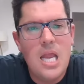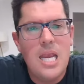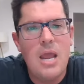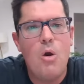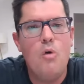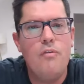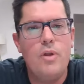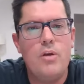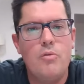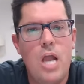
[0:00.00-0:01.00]
Now, over
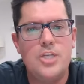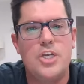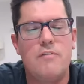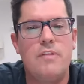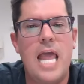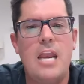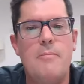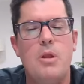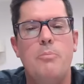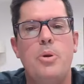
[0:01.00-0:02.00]
in Russia,
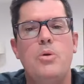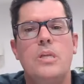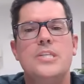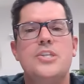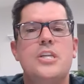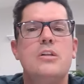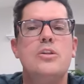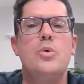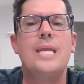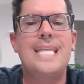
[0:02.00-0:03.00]
Vladimir Putin is still
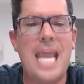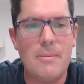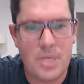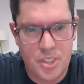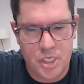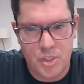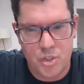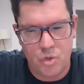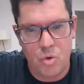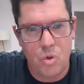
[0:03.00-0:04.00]
doing damage
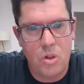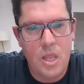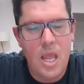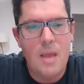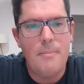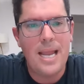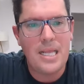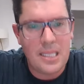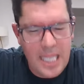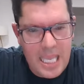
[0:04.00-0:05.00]
control by
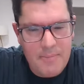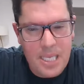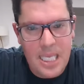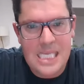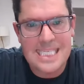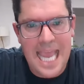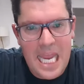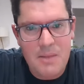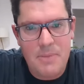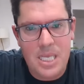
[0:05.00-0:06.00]
claiming his
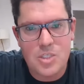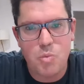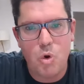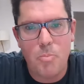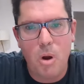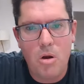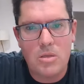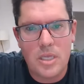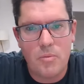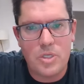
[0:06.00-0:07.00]
enemies were
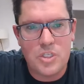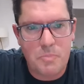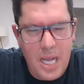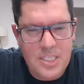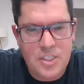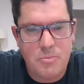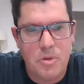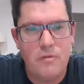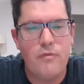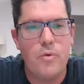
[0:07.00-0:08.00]
partly
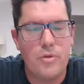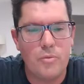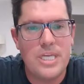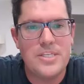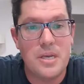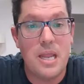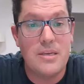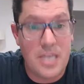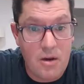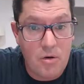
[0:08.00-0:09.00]
responsible for the recent
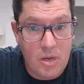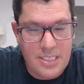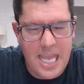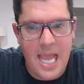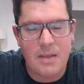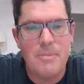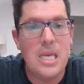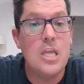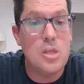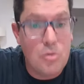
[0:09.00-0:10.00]
terror attack,
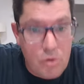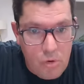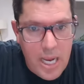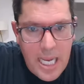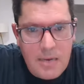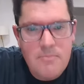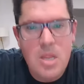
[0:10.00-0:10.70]
meaning Ukraine.